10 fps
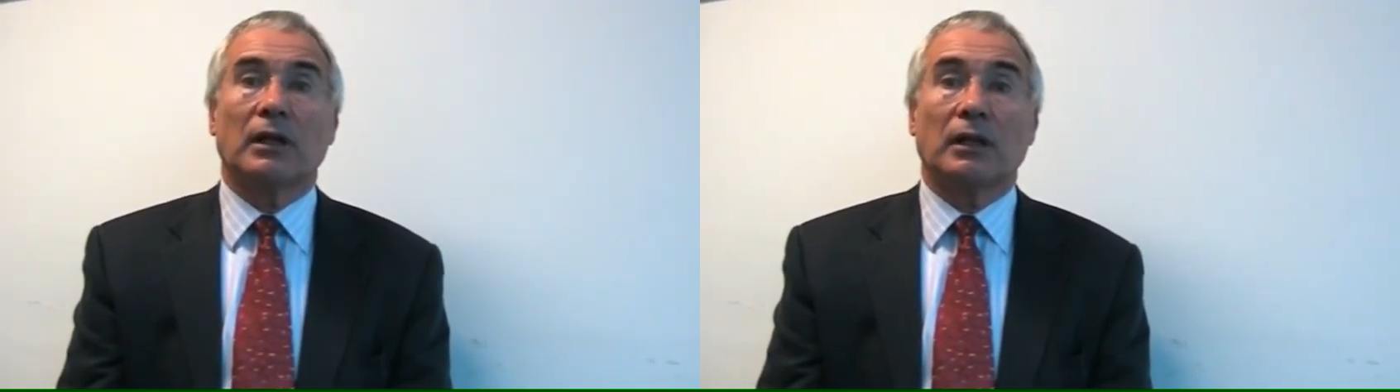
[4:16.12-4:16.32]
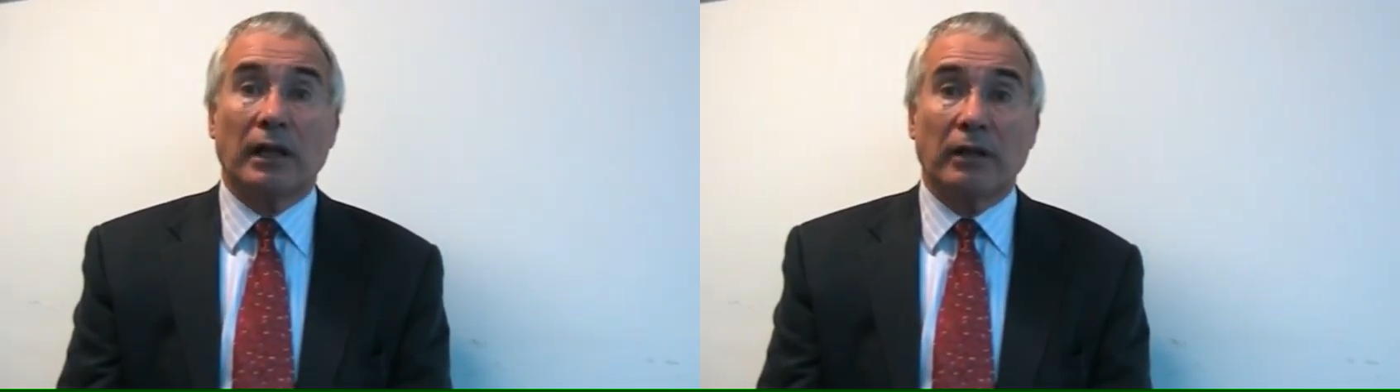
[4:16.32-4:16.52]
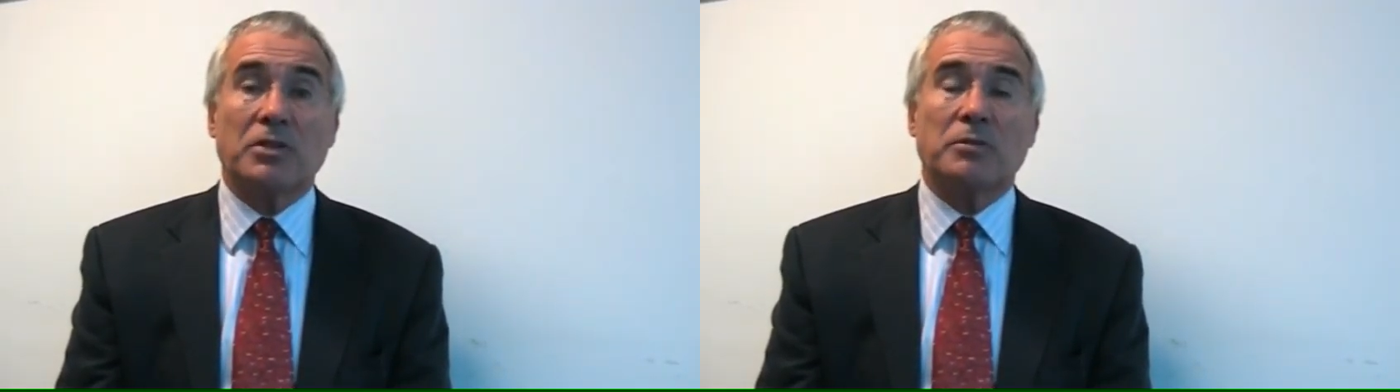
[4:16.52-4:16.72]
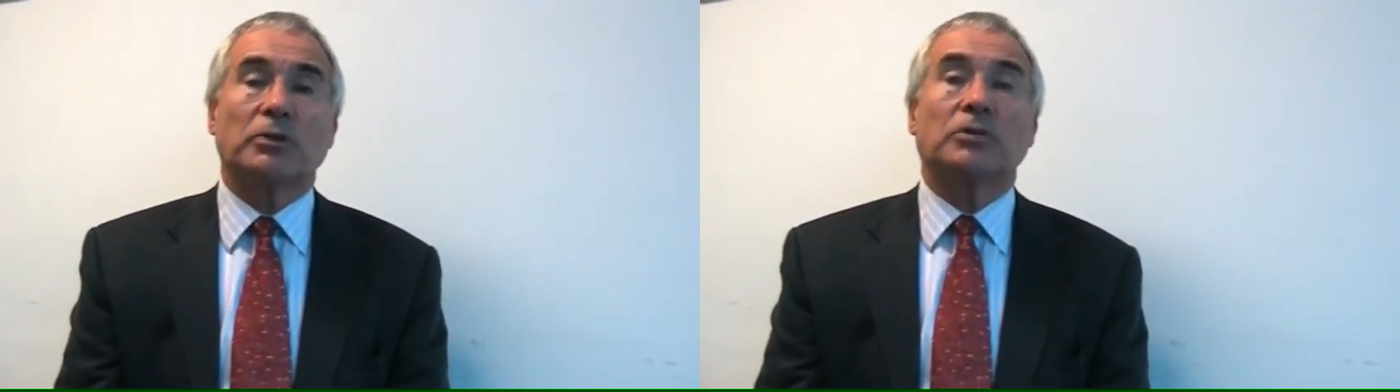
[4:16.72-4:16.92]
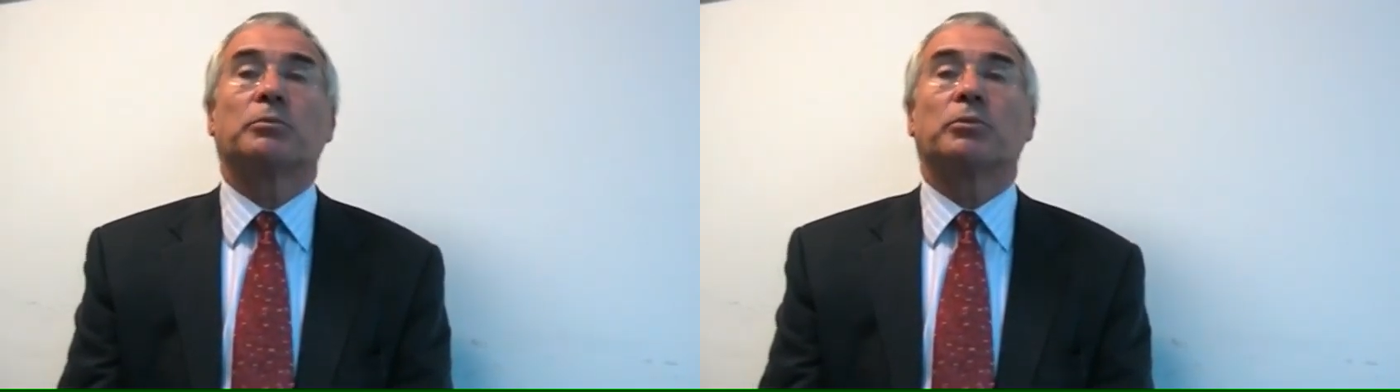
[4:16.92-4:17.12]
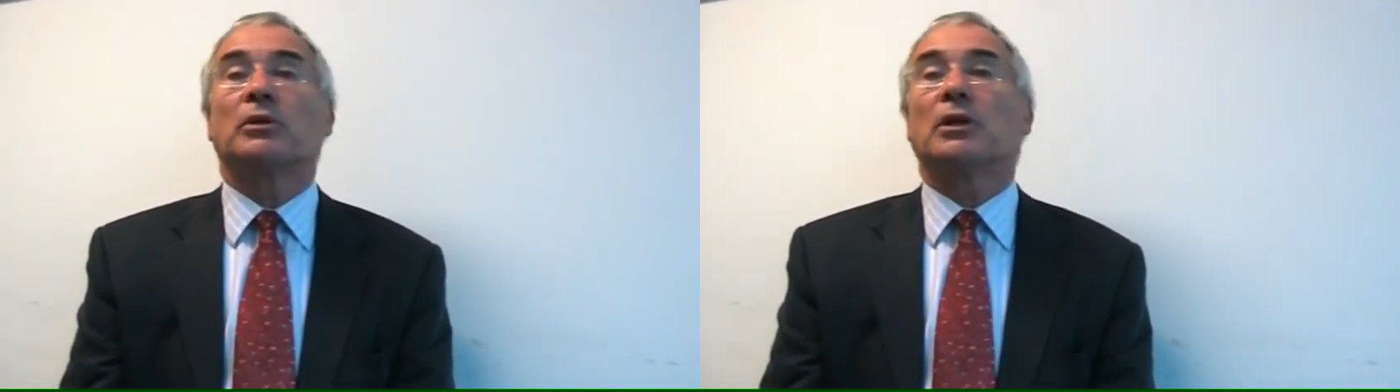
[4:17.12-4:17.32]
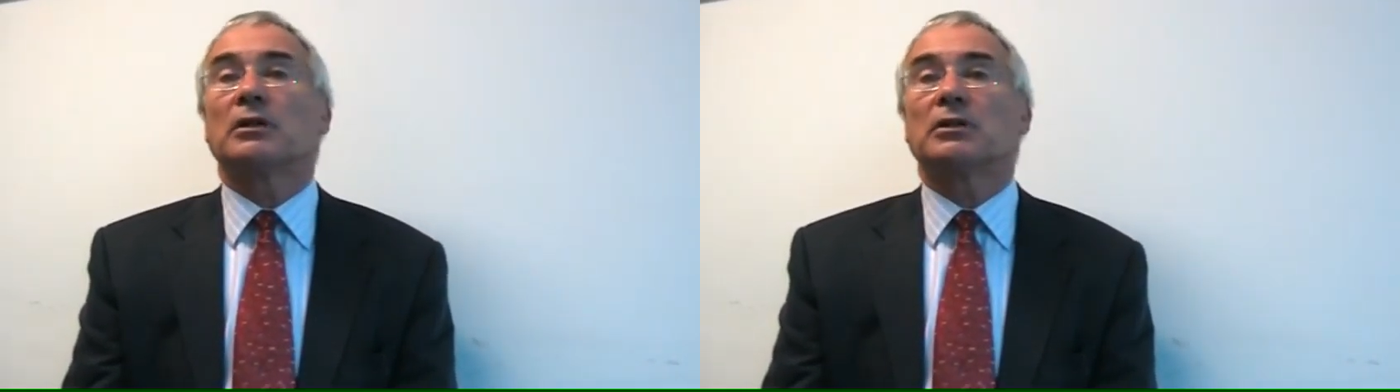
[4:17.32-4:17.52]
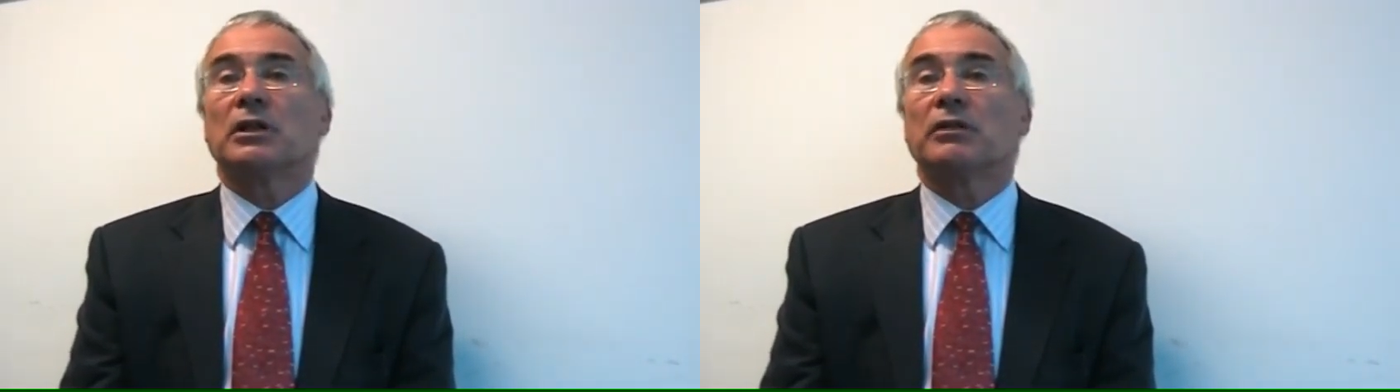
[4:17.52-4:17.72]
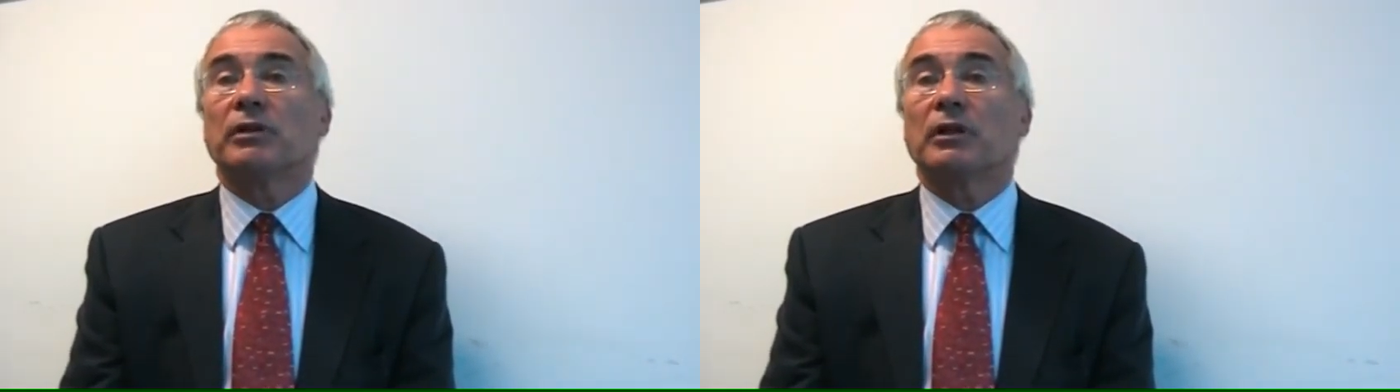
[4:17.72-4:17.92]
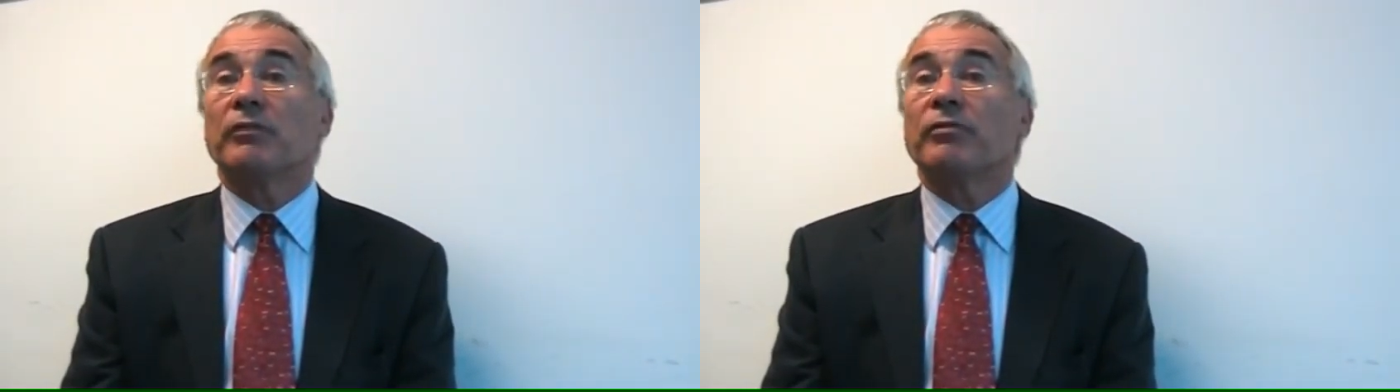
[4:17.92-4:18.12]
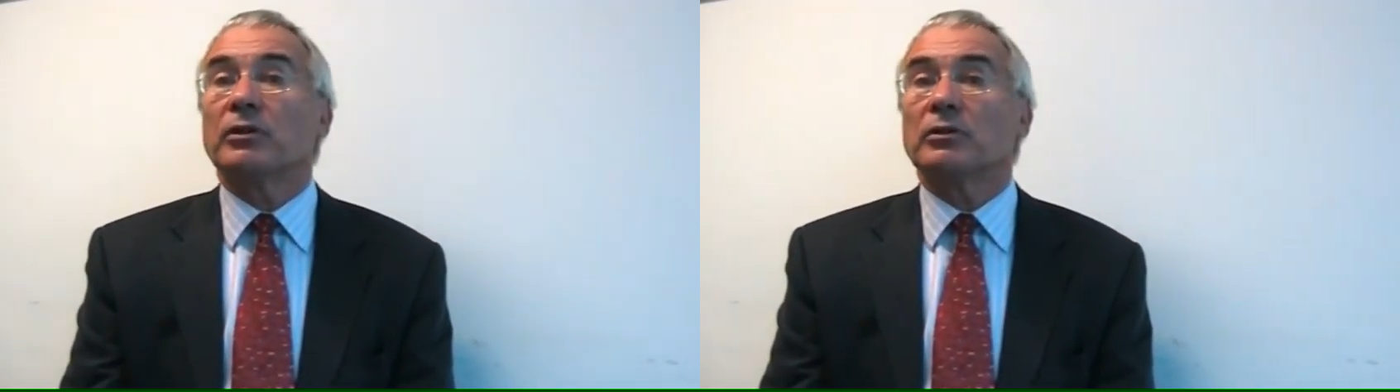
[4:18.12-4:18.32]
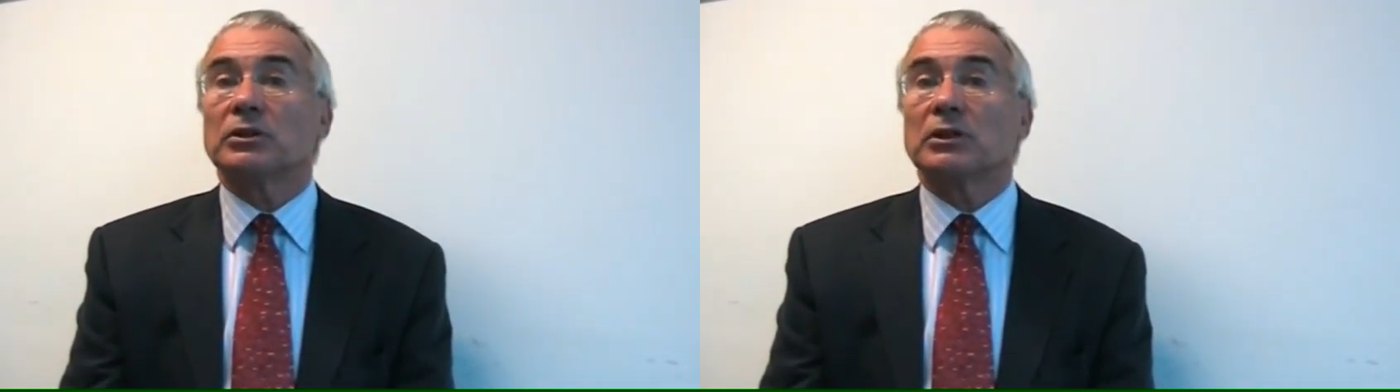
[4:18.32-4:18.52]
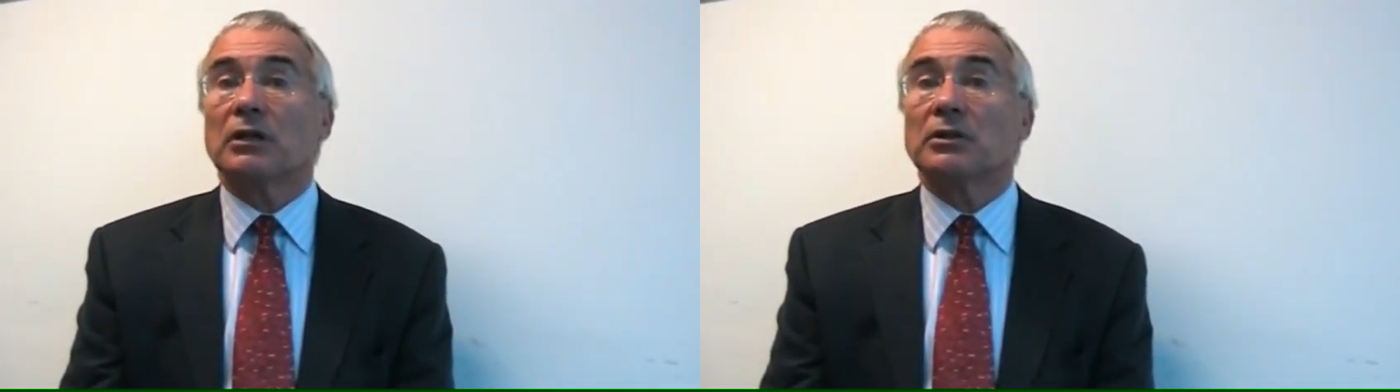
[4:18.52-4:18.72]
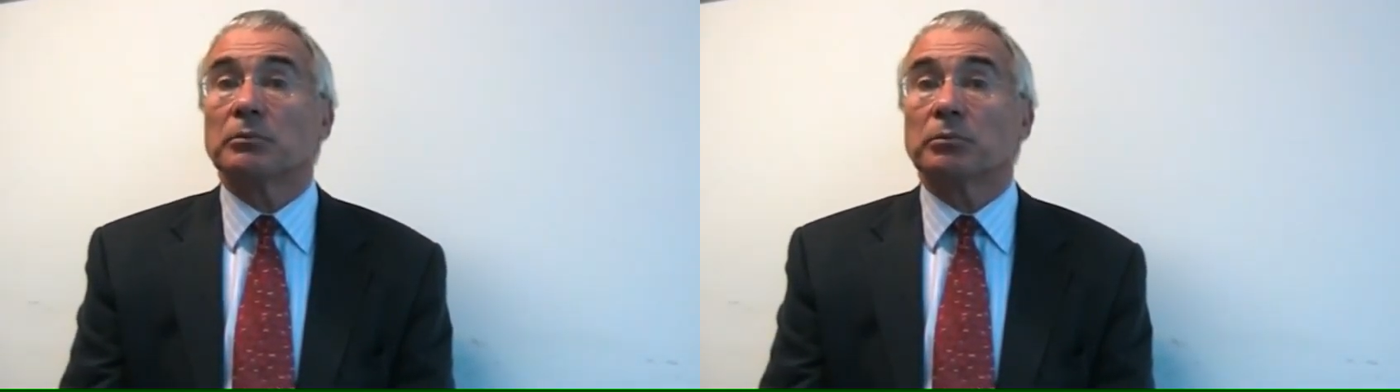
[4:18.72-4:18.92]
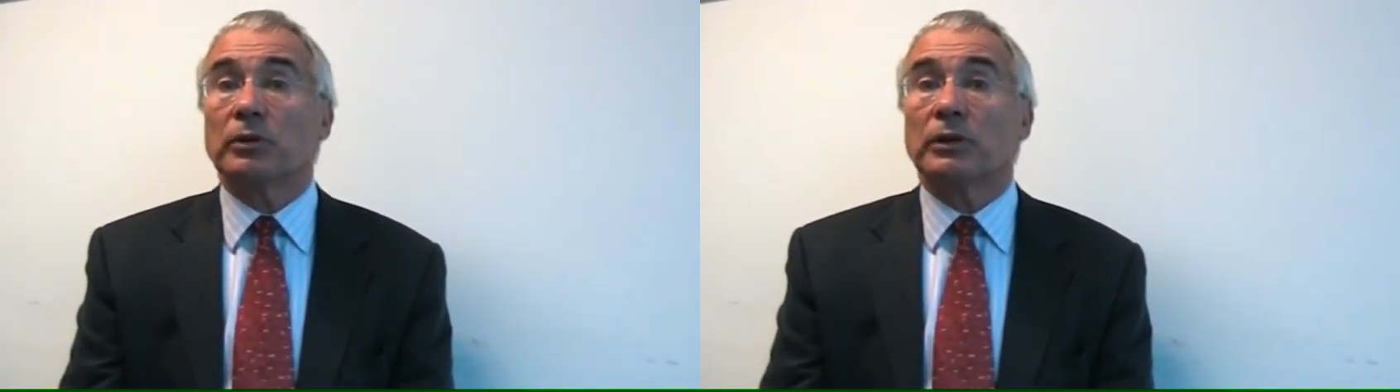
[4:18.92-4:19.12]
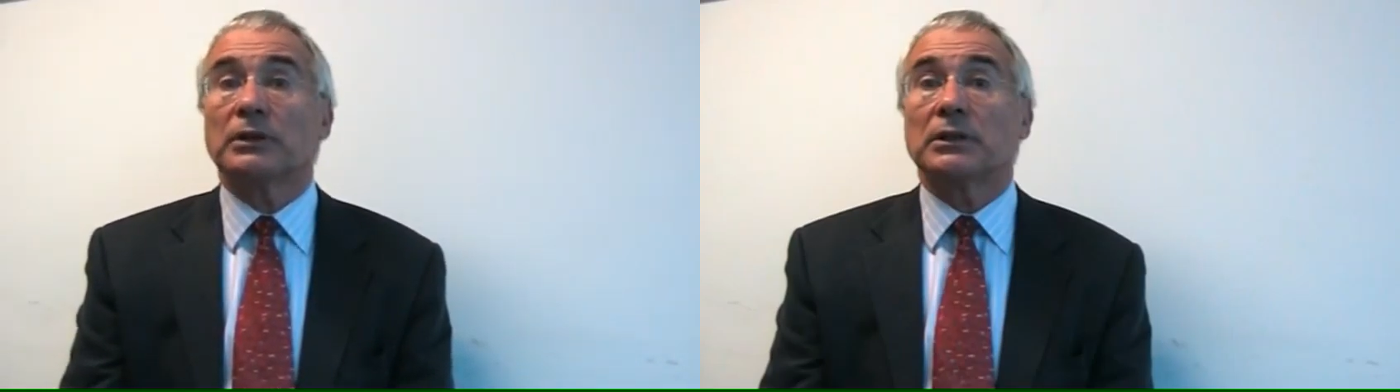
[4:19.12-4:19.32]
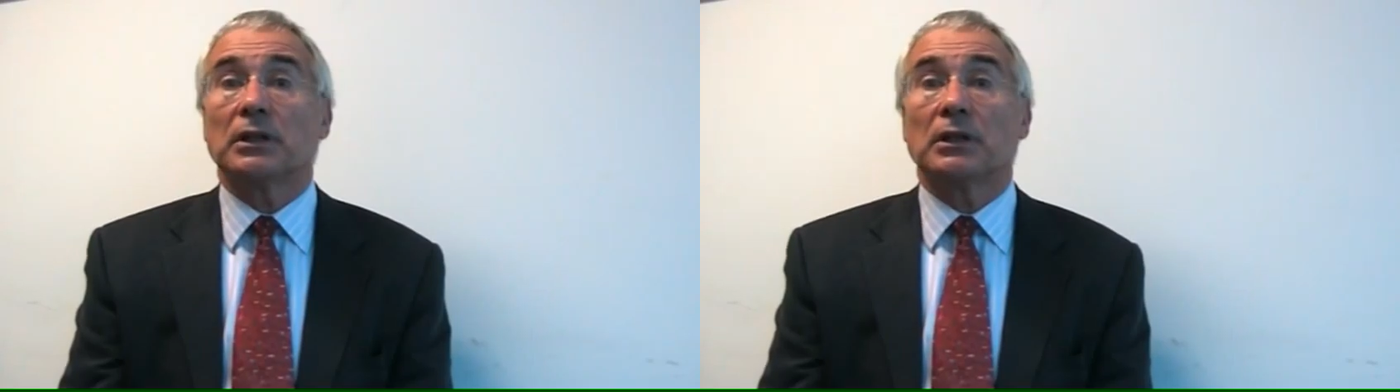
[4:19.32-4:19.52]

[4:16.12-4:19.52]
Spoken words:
They're responsible largely for the difficult starting point